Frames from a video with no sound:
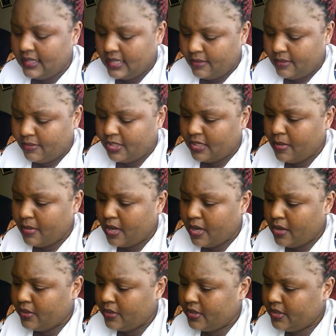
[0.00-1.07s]
It's
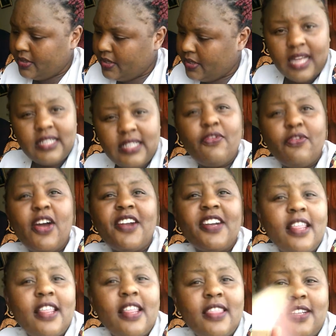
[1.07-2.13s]
about
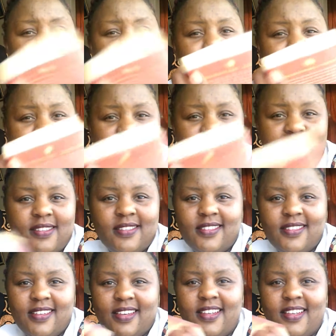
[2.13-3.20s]
432
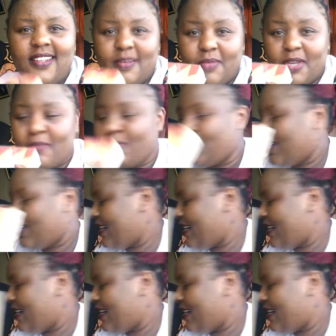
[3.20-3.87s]
pages. It's a big book.